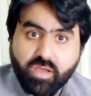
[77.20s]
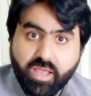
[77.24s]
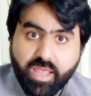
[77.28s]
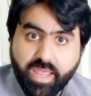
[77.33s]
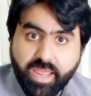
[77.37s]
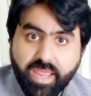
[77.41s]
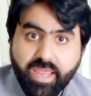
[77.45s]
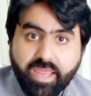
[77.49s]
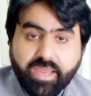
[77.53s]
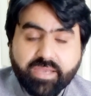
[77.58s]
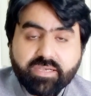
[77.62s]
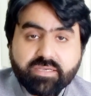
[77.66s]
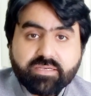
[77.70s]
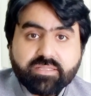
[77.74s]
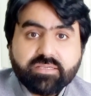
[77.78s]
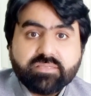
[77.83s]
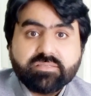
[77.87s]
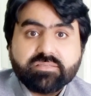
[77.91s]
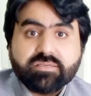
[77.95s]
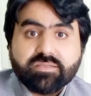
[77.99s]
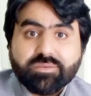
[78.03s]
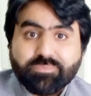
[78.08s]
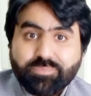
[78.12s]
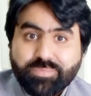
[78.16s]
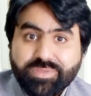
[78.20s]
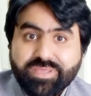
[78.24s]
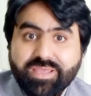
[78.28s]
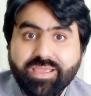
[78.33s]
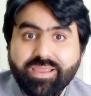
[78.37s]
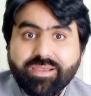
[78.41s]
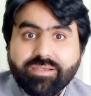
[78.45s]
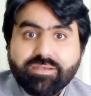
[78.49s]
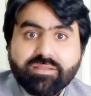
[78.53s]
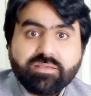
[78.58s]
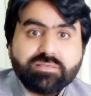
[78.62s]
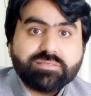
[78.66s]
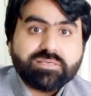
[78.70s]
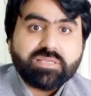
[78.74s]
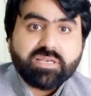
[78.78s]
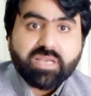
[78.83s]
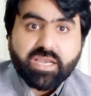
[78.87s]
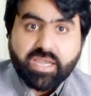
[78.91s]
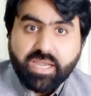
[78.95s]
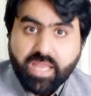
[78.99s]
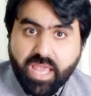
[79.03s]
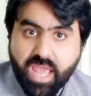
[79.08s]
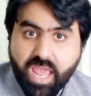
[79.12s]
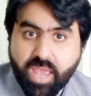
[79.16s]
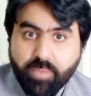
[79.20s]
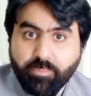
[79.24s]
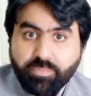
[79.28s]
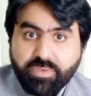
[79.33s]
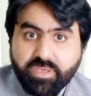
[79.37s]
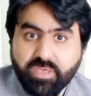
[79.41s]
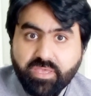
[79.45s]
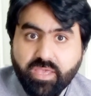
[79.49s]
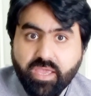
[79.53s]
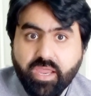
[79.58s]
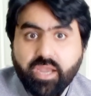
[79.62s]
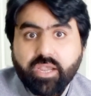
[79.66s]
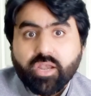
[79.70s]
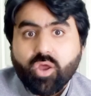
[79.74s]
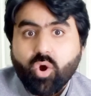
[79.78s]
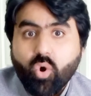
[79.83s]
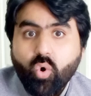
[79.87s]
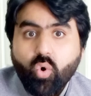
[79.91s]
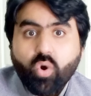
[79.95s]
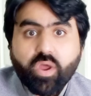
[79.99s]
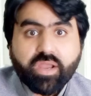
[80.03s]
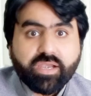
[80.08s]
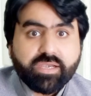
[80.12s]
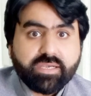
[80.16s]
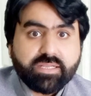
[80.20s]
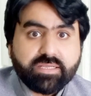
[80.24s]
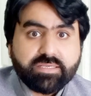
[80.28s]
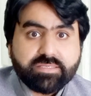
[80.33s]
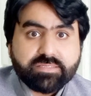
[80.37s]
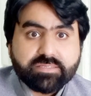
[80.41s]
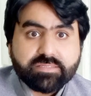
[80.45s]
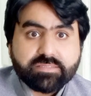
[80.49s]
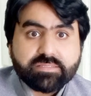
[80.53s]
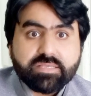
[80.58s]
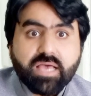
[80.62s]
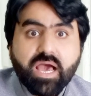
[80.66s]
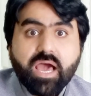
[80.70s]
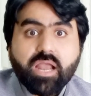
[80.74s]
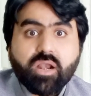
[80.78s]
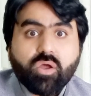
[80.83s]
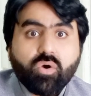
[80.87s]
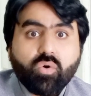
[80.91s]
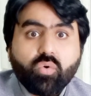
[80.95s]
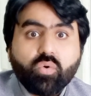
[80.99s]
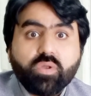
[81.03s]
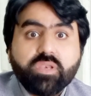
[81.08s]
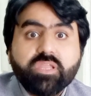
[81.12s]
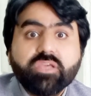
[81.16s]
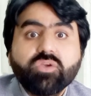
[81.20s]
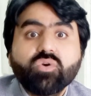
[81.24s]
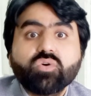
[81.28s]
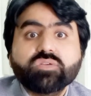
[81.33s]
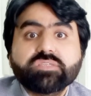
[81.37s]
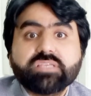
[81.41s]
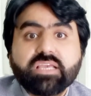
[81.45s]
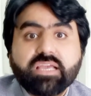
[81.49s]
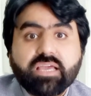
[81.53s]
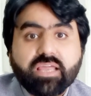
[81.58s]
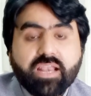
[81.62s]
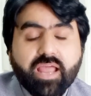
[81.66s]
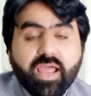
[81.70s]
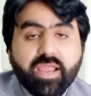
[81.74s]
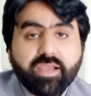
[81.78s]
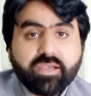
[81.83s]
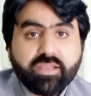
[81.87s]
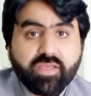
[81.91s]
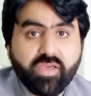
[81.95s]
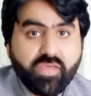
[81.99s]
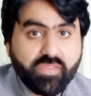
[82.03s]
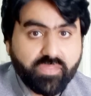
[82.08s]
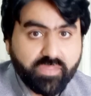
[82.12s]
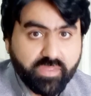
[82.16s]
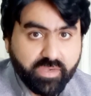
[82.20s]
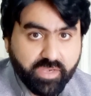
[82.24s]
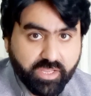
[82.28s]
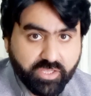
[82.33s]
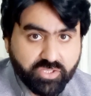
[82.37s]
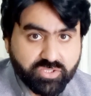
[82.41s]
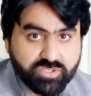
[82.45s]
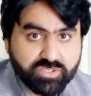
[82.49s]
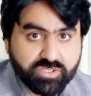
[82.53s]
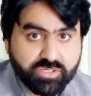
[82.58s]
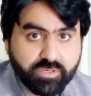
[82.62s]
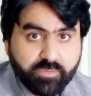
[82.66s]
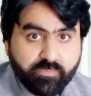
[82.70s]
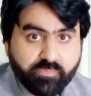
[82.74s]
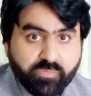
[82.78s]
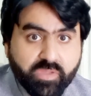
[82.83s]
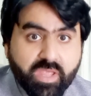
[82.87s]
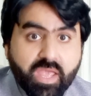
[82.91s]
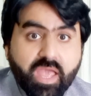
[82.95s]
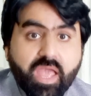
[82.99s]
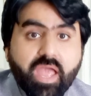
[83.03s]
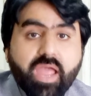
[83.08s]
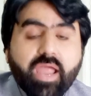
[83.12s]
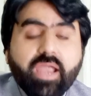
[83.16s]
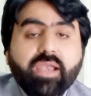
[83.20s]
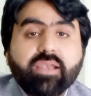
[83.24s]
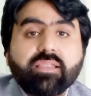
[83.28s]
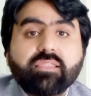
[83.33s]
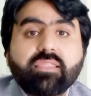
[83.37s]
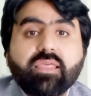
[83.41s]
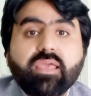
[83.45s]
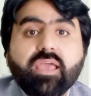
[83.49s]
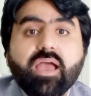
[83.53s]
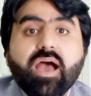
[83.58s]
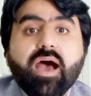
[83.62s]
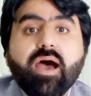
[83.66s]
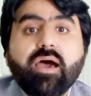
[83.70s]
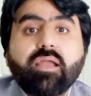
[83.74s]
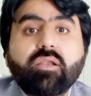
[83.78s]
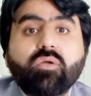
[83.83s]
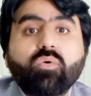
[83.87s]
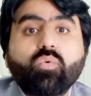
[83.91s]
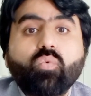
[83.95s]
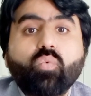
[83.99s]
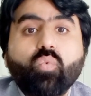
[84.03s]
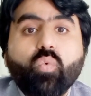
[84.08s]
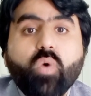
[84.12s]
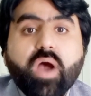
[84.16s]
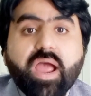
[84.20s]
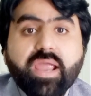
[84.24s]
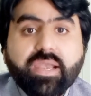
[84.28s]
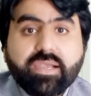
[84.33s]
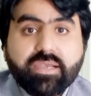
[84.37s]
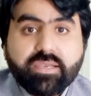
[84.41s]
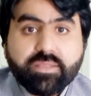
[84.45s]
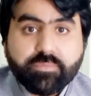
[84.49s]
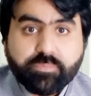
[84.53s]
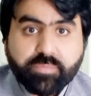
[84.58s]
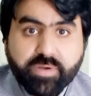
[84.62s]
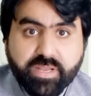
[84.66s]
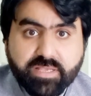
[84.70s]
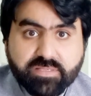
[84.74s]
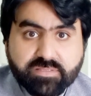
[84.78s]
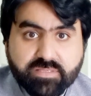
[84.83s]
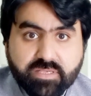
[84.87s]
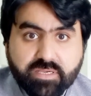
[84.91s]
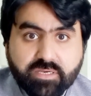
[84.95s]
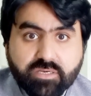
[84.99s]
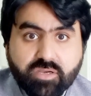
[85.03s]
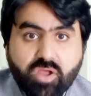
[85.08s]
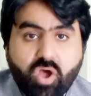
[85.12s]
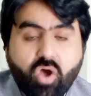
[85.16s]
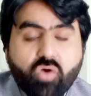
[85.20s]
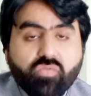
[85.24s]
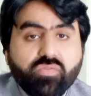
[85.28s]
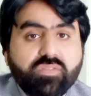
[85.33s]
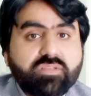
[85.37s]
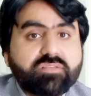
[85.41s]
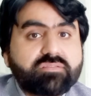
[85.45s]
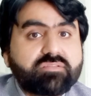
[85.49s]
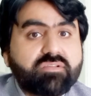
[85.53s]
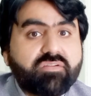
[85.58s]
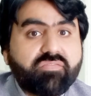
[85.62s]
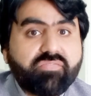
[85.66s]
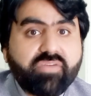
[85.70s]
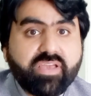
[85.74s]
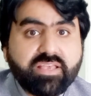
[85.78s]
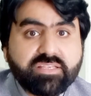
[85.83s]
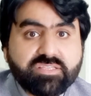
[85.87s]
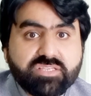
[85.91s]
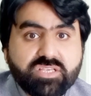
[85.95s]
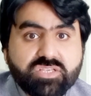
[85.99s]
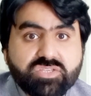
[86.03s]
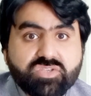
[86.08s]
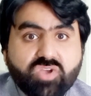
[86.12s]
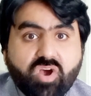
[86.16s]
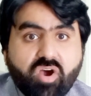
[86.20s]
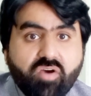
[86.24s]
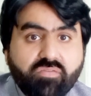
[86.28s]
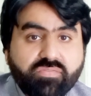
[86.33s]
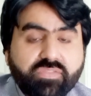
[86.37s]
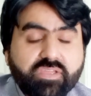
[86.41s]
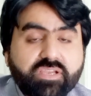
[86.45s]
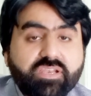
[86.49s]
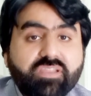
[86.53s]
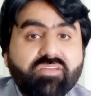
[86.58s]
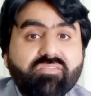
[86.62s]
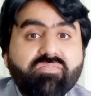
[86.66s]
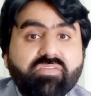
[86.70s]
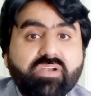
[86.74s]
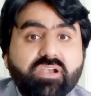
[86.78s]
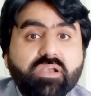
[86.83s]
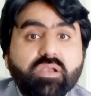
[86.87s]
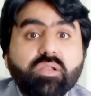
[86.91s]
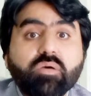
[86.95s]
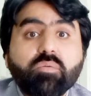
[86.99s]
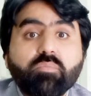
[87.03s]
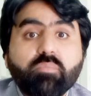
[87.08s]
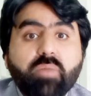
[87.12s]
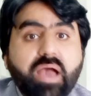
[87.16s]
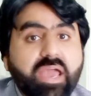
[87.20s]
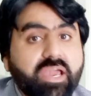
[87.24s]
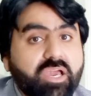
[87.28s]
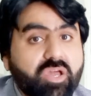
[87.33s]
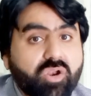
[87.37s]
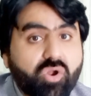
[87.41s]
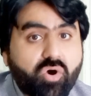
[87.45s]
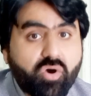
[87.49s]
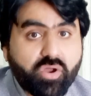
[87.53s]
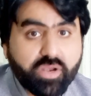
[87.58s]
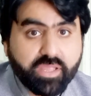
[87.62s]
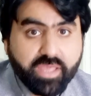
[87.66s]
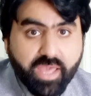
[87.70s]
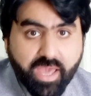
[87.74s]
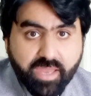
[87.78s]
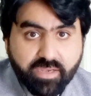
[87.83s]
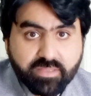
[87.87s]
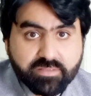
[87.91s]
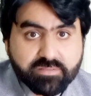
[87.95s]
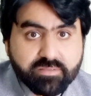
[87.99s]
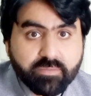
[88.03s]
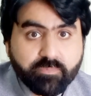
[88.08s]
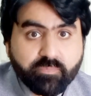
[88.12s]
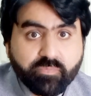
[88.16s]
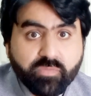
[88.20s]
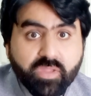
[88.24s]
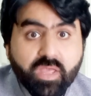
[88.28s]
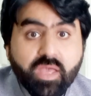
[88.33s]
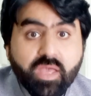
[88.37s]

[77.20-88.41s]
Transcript: A antigen, B antigen and AB and O antigens are oligosaccharide in the nature, and they are widely present on the surfaces of the different microorganisms,